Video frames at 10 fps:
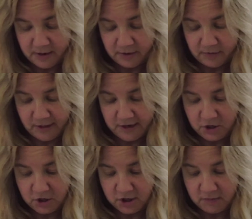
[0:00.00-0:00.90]
The
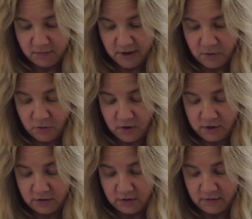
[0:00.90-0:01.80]
relationship may
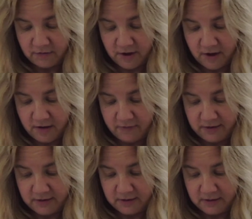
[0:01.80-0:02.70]
also evolve in